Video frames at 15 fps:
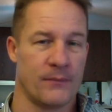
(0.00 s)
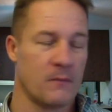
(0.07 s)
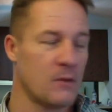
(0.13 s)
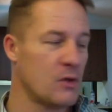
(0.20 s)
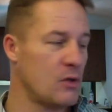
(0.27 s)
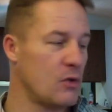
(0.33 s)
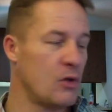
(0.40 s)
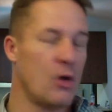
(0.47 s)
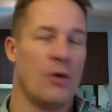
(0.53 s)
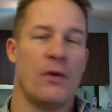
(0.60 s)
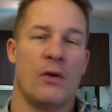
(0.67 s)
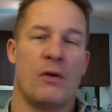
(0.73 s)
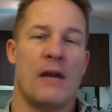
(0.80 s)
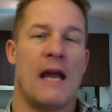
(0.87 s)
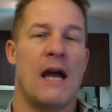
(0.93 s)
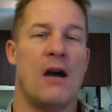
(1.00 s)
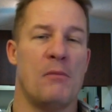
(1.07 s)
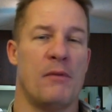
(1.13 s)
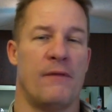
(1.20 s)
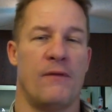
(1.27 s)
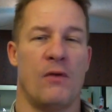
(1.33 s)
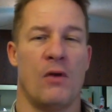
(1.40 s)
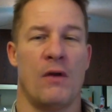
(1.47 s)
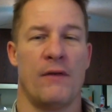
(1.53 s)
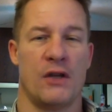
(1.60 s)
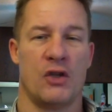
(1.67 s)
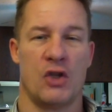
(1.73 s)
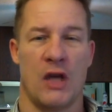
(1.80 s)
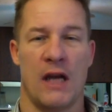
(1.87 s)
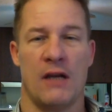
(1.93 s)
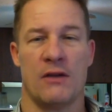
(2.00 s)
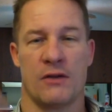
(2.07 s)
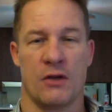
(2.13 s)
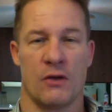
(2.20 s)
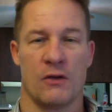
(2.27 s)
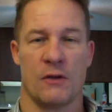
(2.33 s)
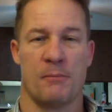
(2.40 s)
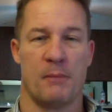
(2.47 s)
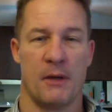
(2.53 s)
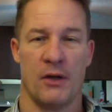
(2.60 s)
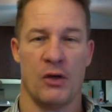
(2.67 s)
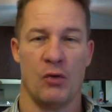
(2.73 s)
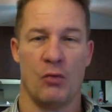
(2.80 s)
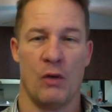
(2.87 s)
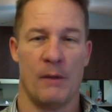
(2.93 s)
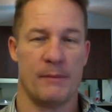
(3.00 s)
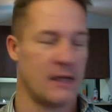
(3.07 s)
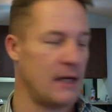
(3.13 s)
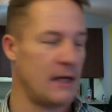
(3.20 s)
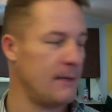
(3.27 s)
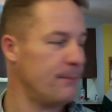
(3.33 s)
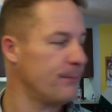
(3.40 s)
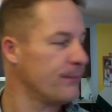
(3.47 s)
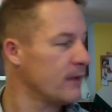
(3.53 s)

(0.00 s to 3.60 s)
So go there now before everything changes, goes up on the new website.